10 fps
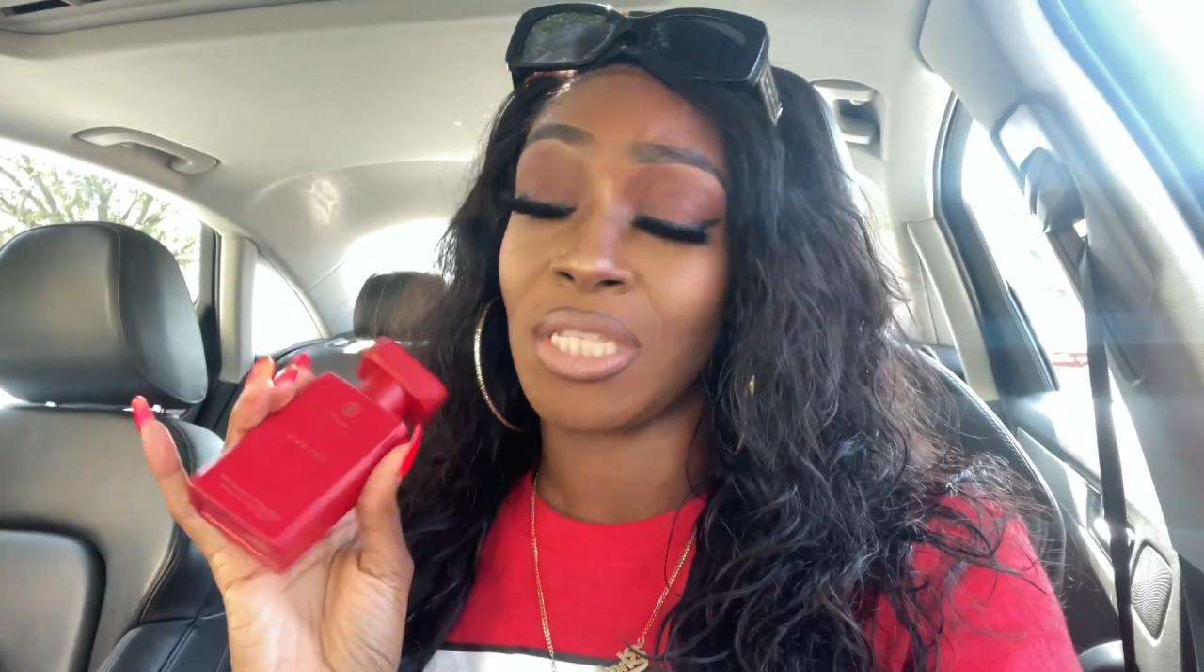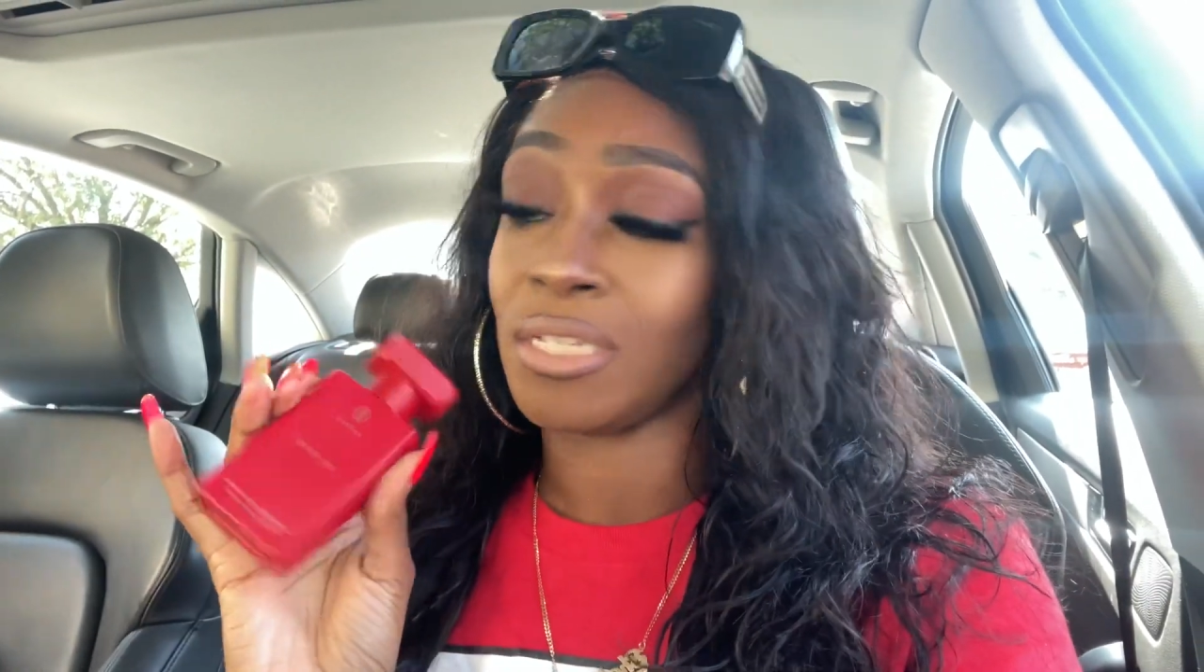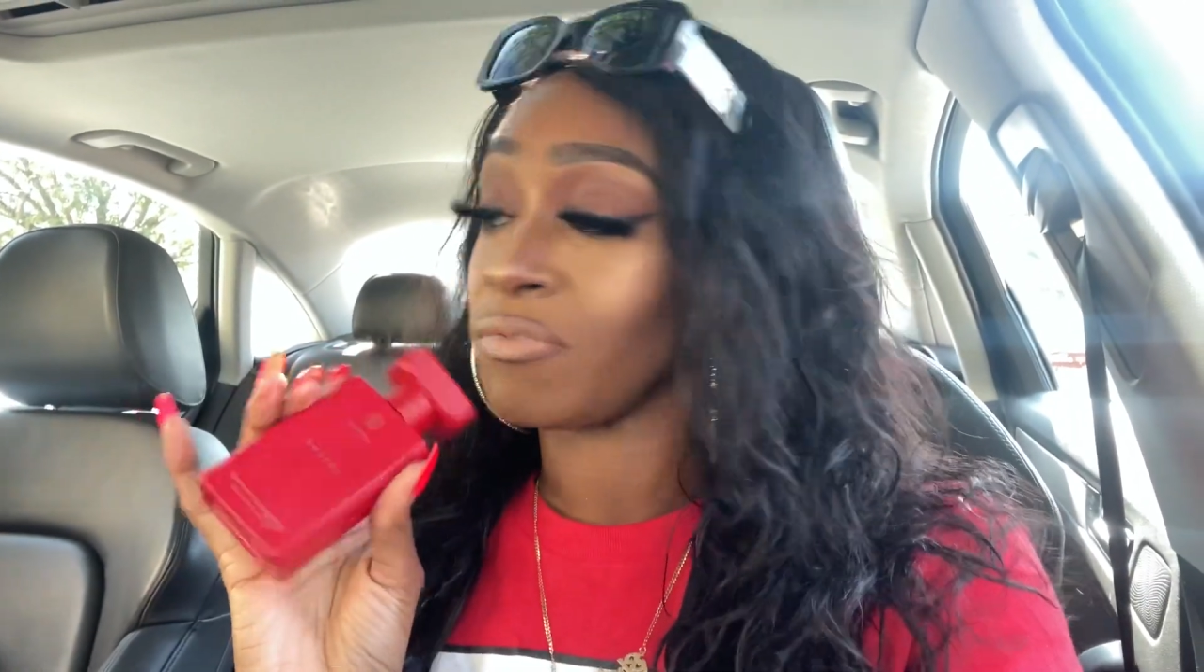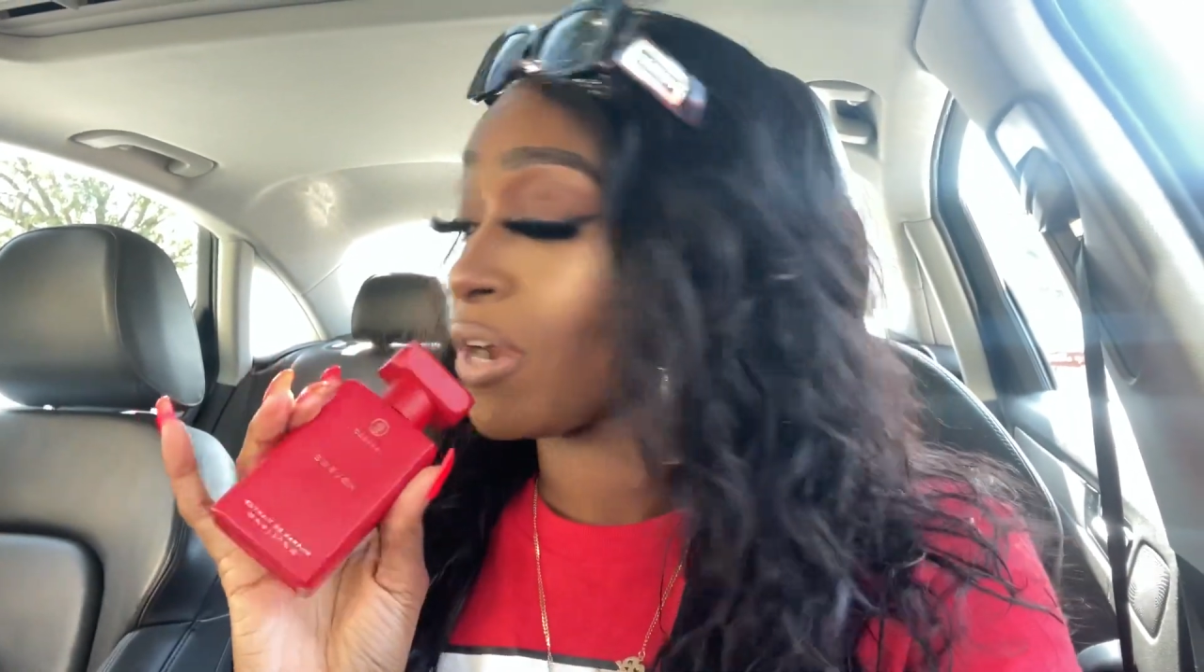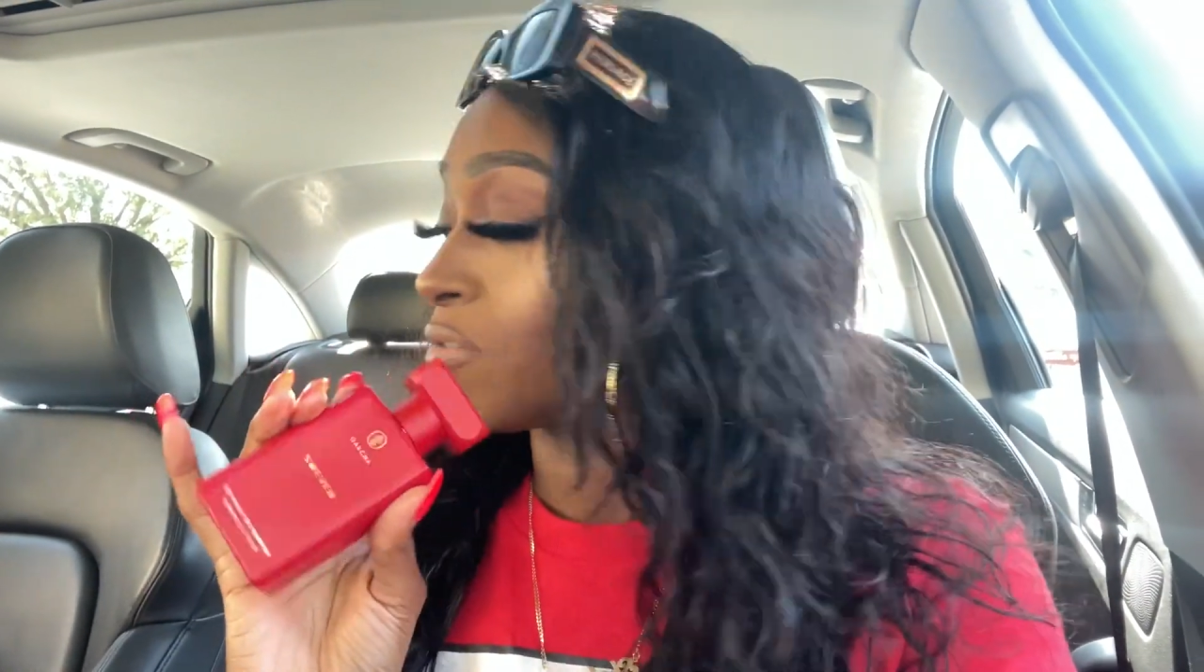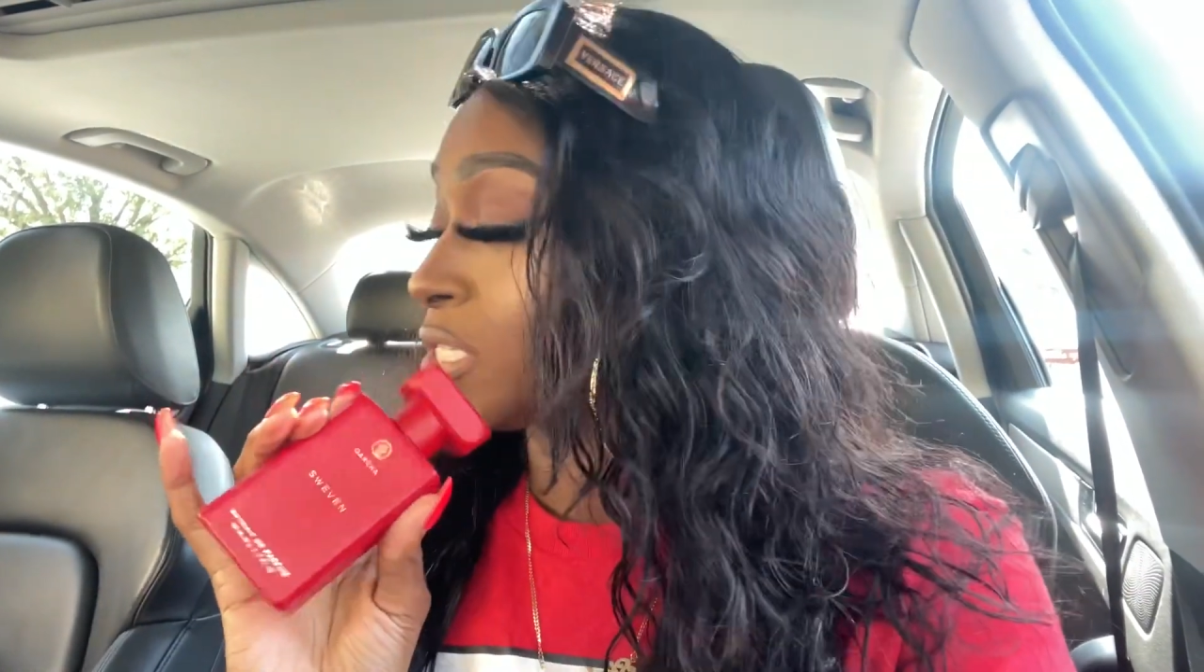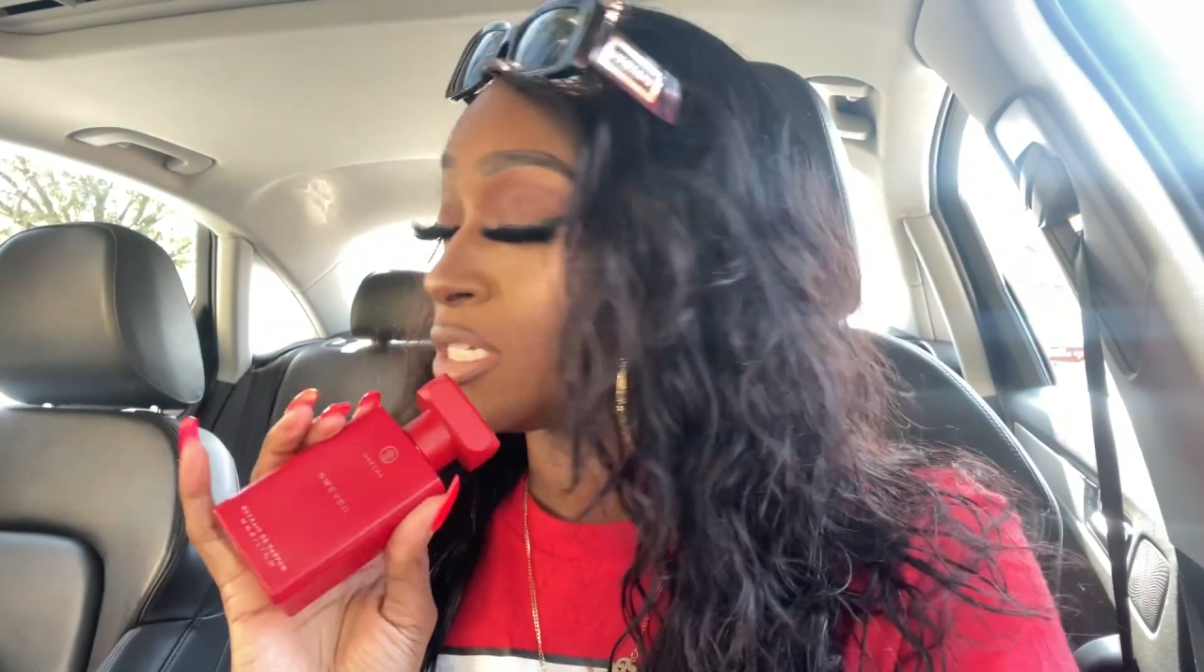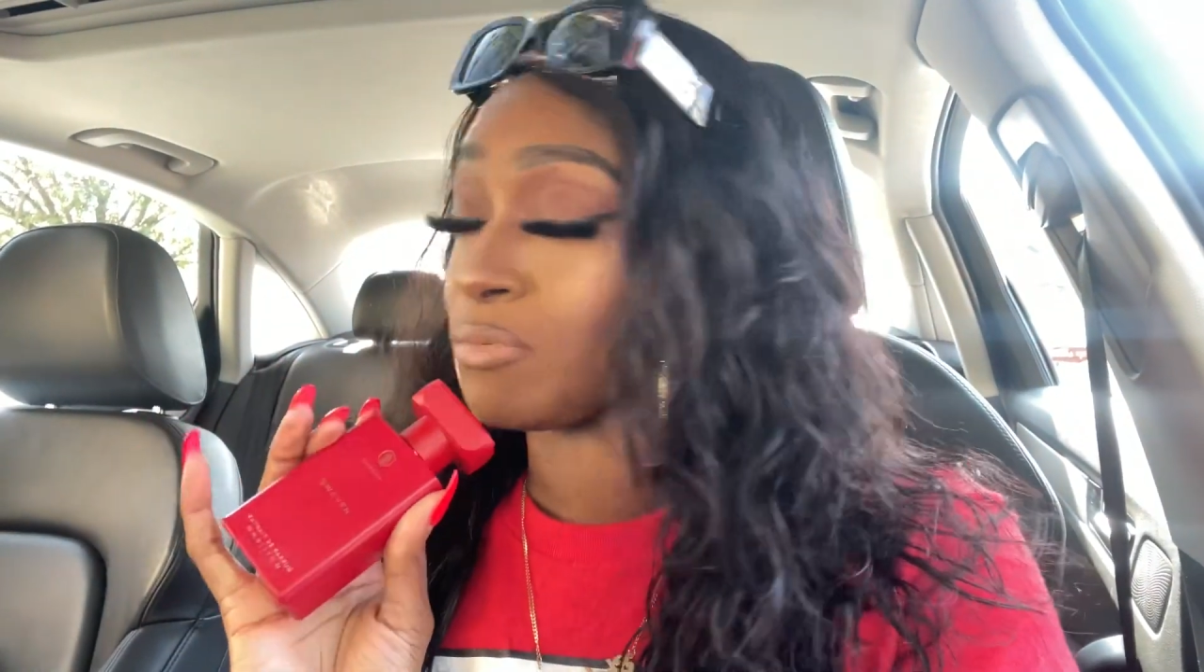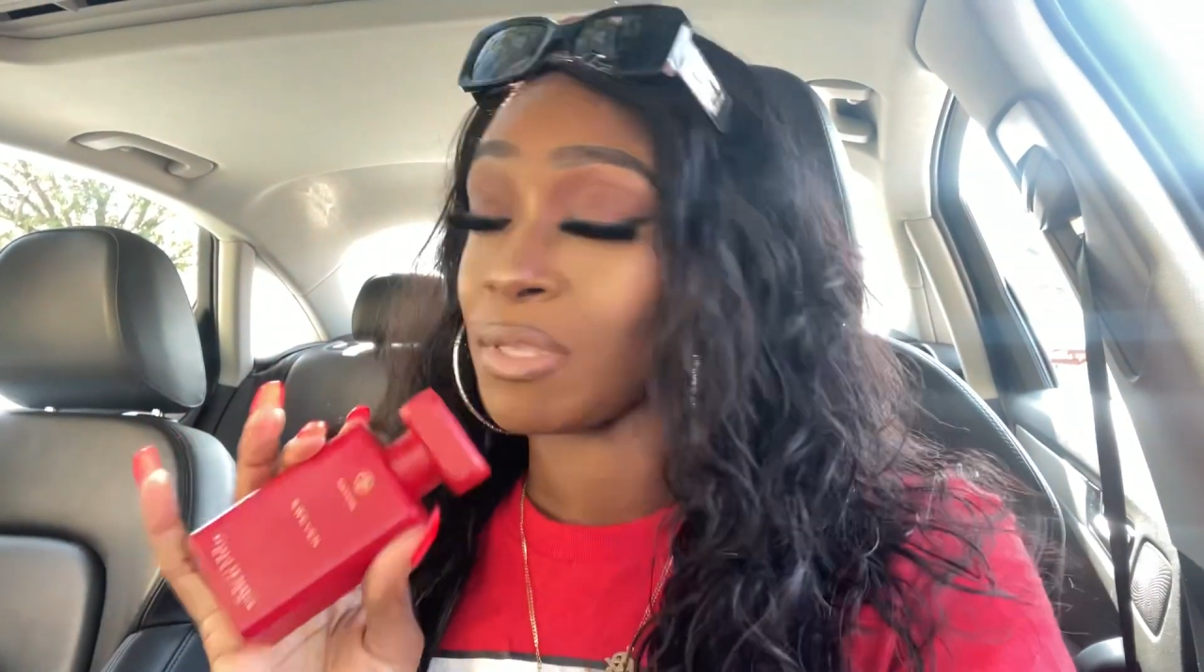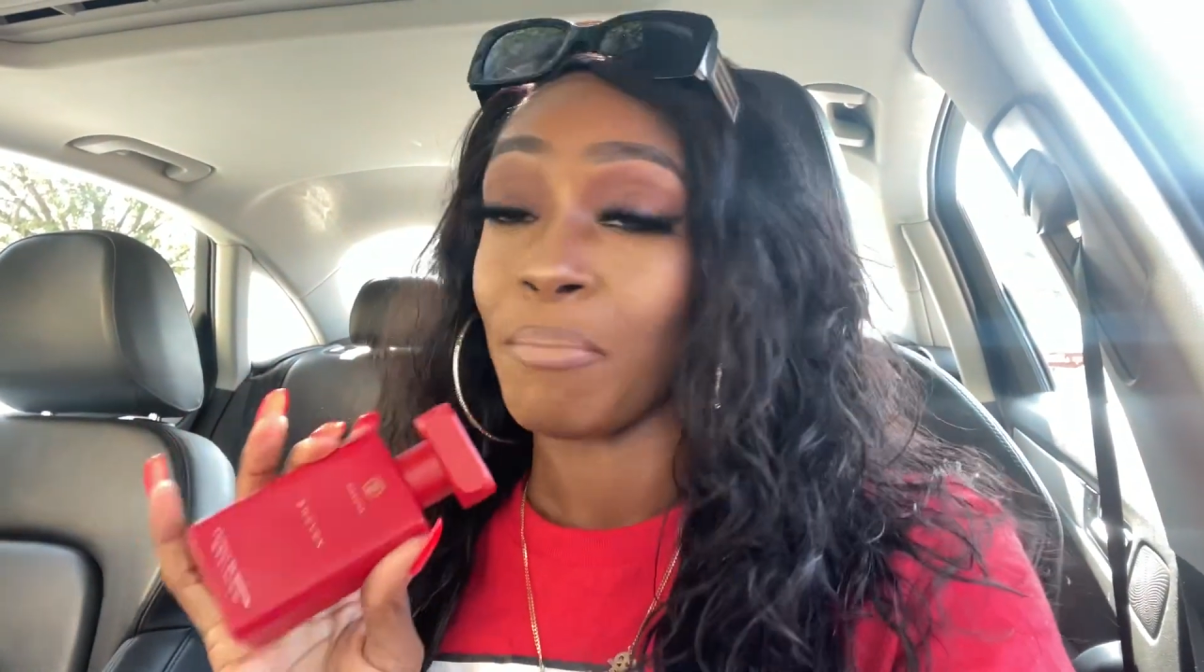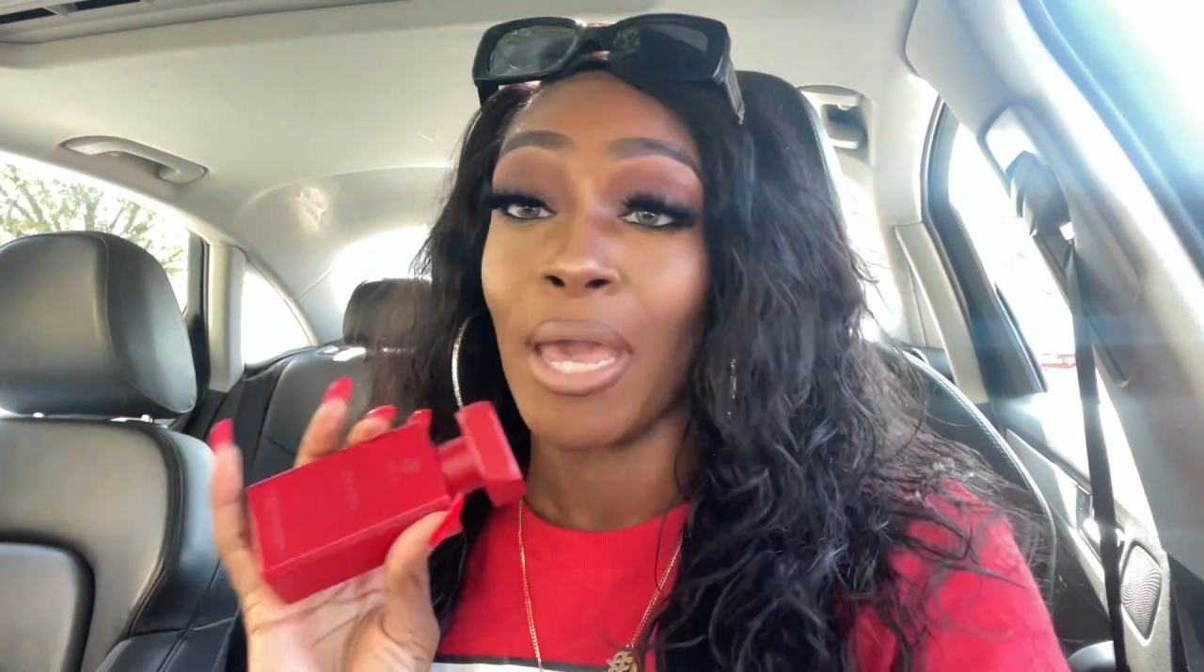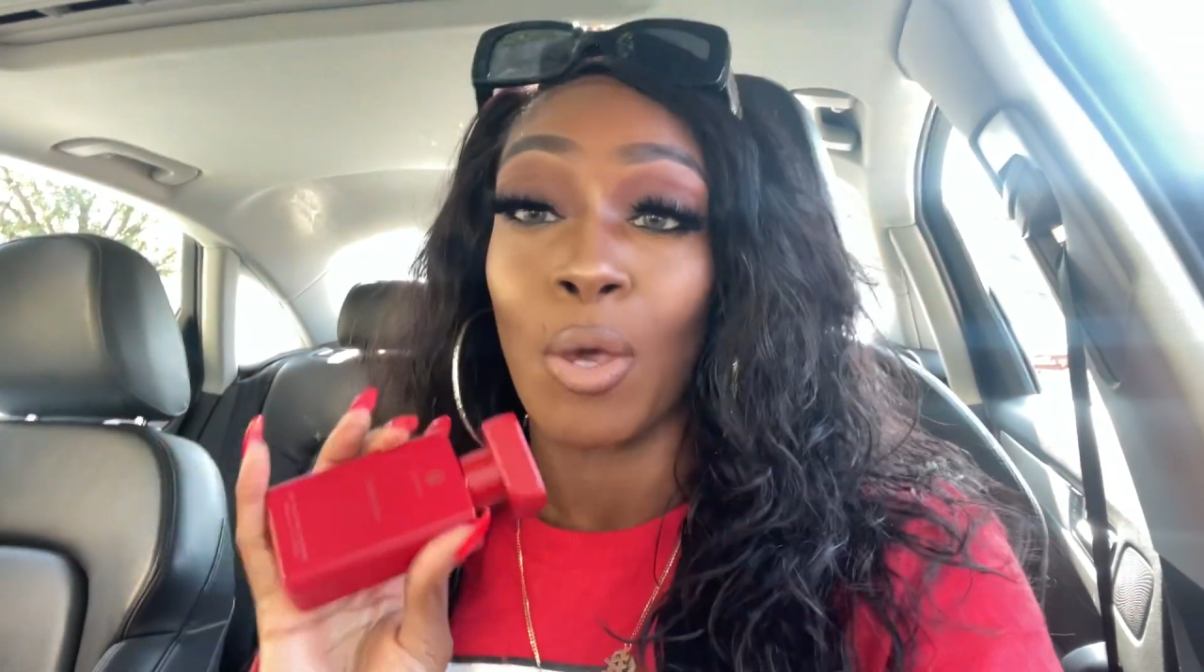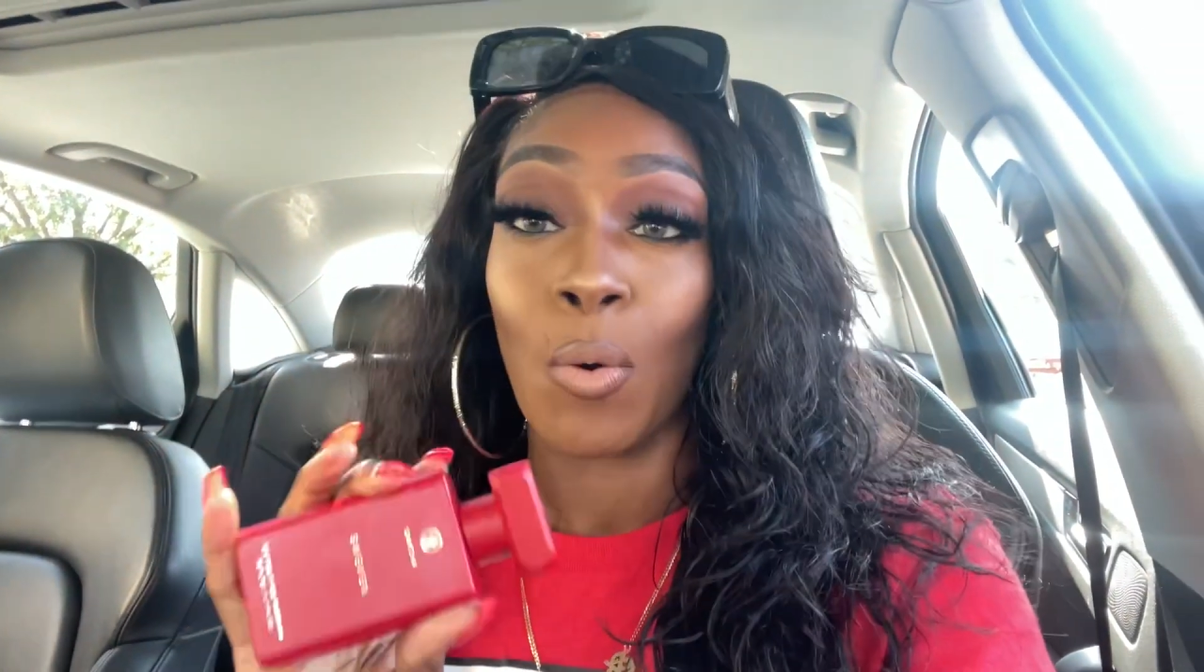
these fragrances with my